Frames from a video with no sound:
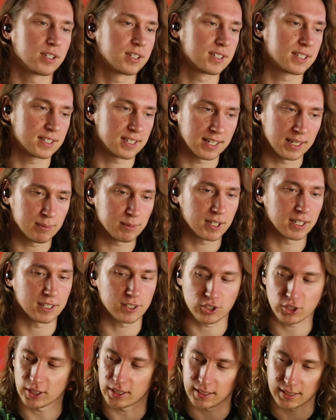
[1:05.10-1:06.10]
it seems like
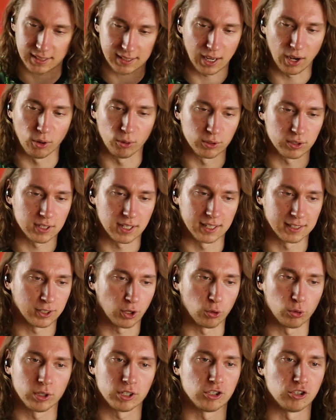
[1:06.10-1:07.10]
she sounds like
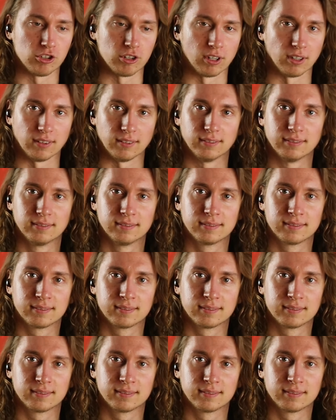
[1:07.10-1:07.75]
the original.